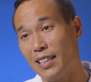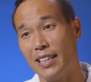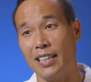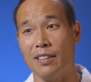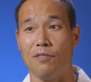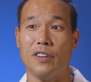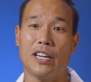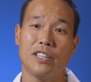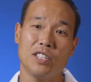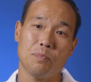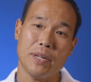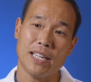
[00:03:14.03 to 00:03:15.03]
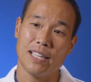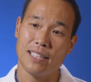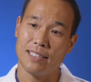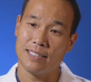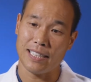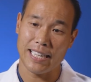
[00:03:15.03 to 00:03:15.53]
And it varies
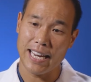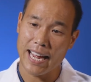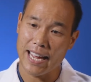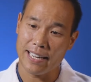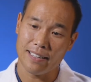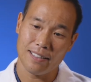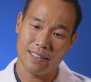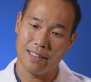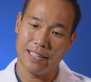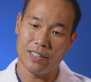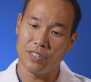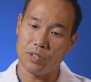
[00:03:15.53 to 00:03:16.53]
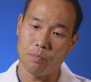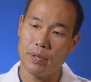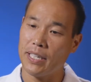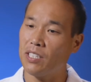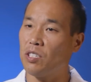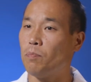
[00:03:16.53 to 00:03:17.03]
because, again, there's a
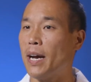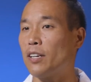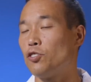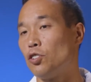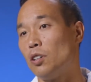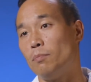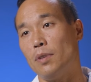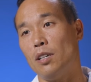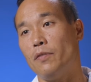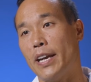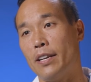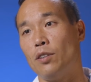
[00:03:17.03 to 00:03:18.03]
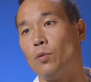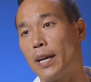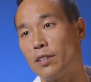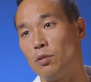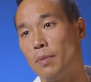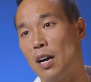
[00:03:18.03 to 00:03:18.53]
big spectrum of anal
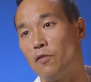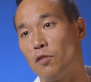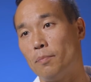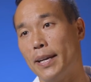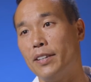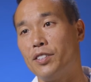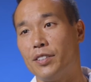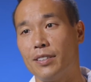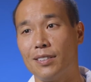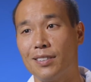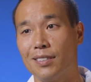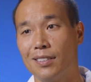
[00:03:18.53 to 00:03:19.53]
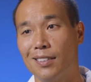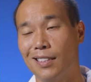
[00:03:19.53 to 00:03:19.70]
rectal malformations.